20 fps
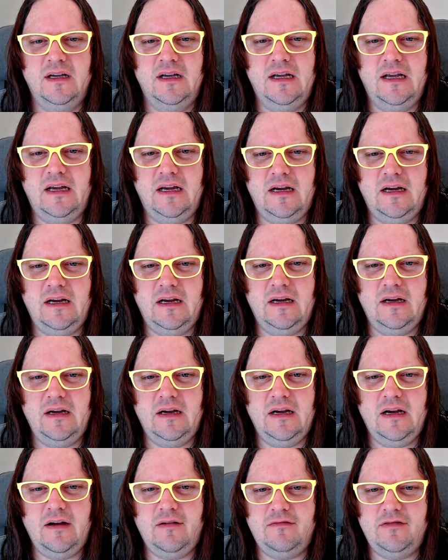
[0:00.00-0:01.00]

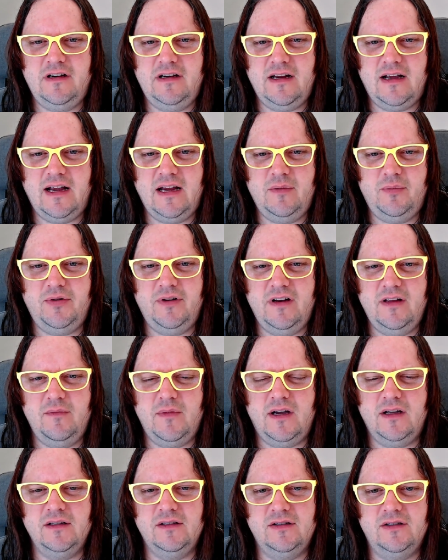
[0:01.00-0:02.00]
every day, pretty
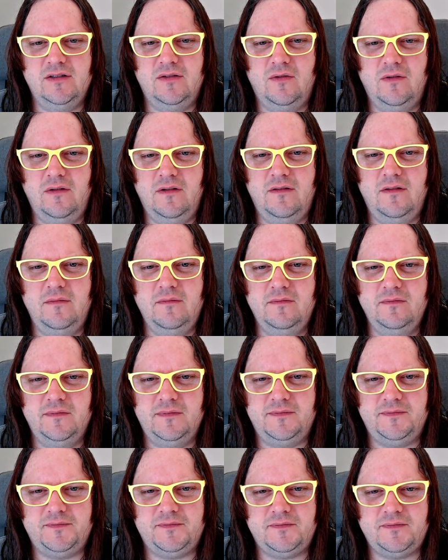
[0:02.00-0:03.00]
much all of them,
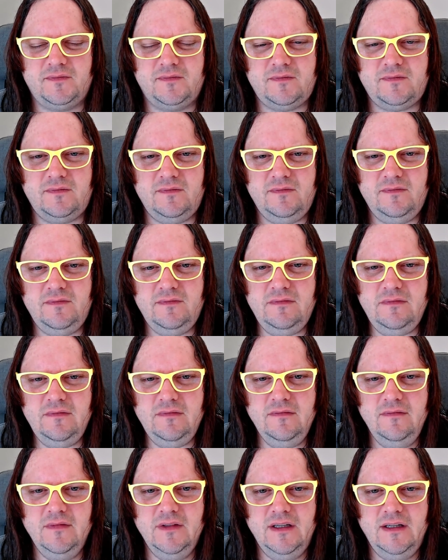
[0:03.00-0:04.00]

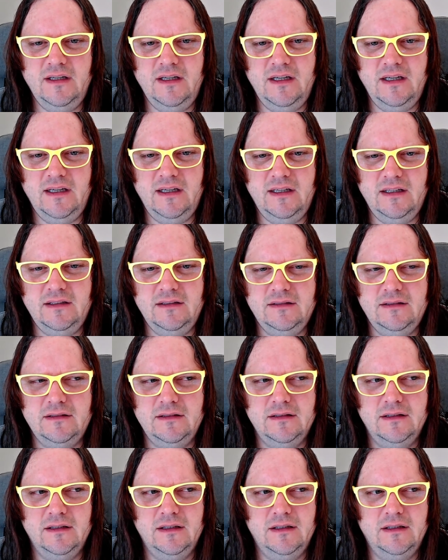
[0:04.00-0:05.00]
and
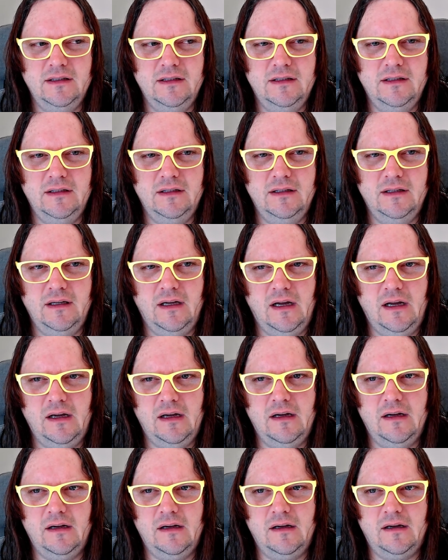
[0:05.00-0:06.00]

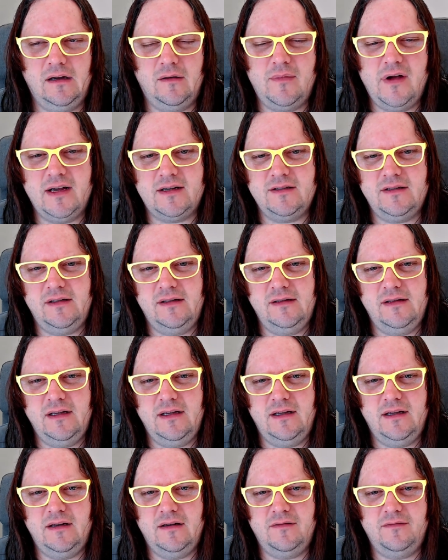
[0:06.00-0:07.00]
I'm actually
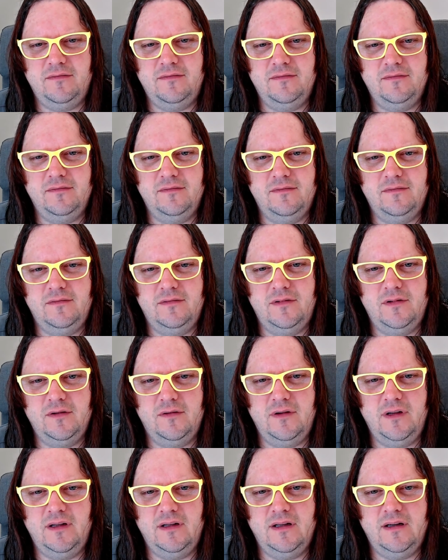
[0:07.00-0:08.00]
thinking of
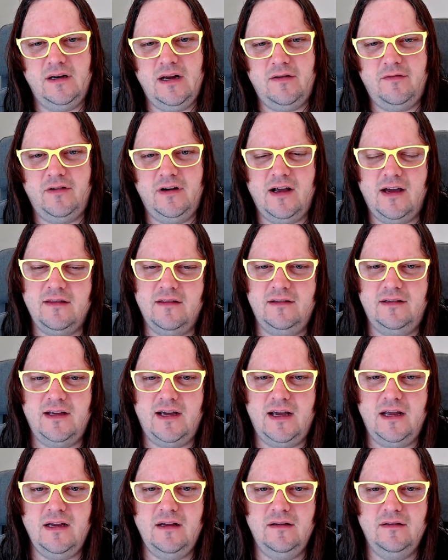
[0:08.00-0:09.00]
doing it every other
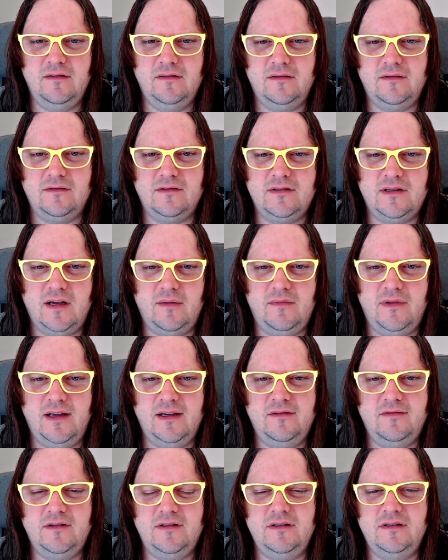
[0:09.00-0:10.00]
day on some
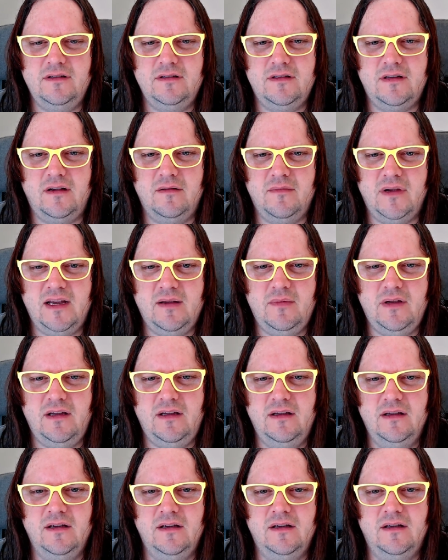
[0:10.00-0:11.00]
languages. So
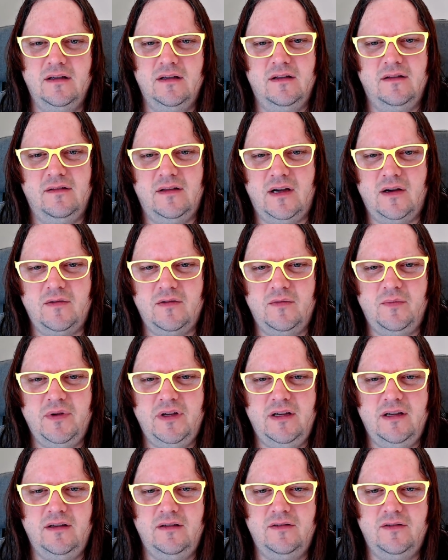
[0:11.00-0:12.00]
maybe that will
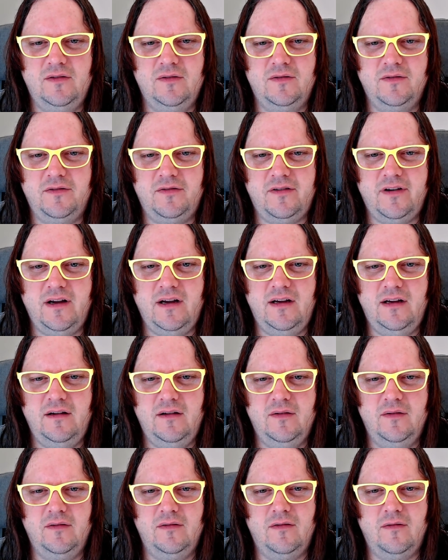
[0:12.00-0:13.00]
be 2 or 3
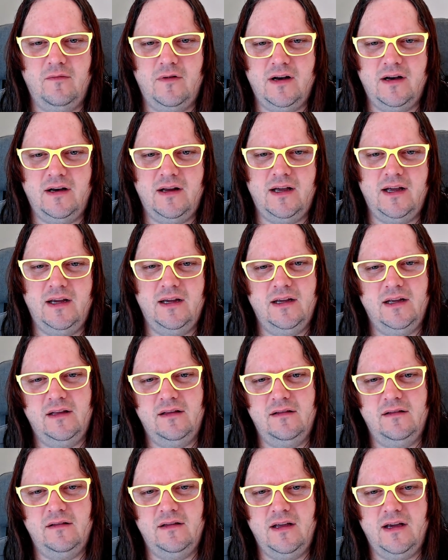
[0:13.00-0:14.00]
on one day
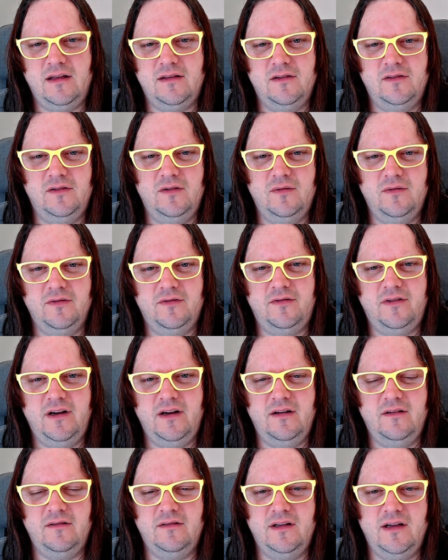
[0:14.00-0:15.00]
and the other 2 or
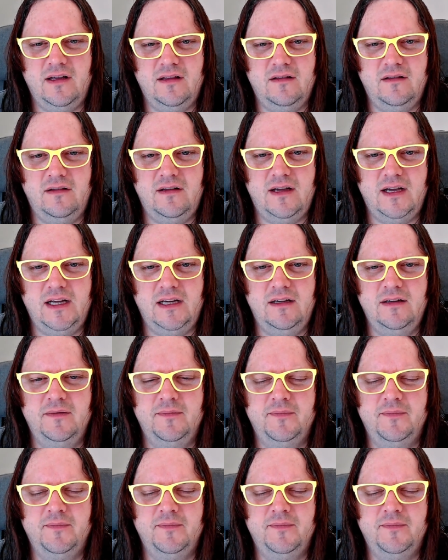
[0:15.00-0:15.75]
3 on the other day,